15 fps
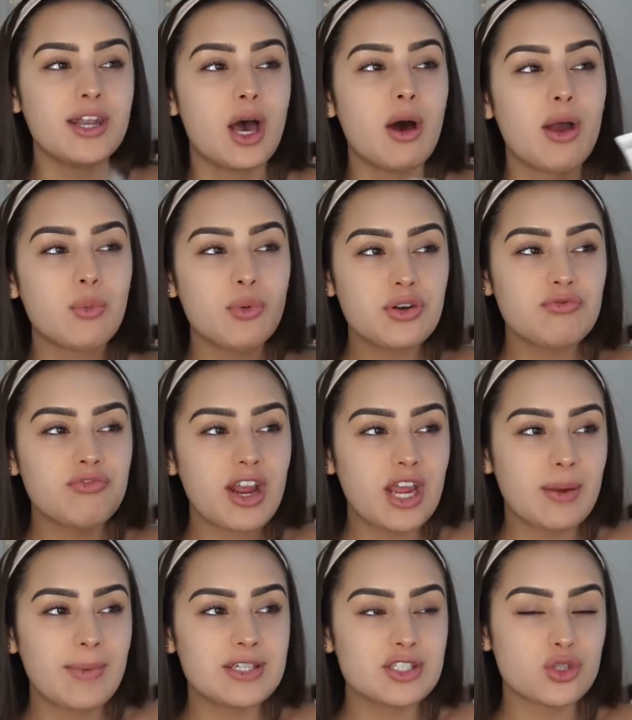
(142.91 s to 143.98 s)
Now I wouldn't
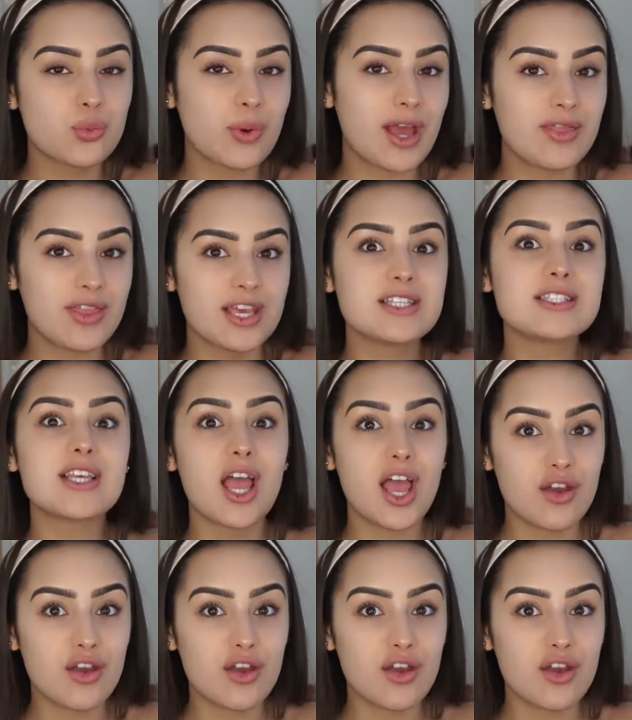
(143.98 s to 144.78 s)
recommend to wear this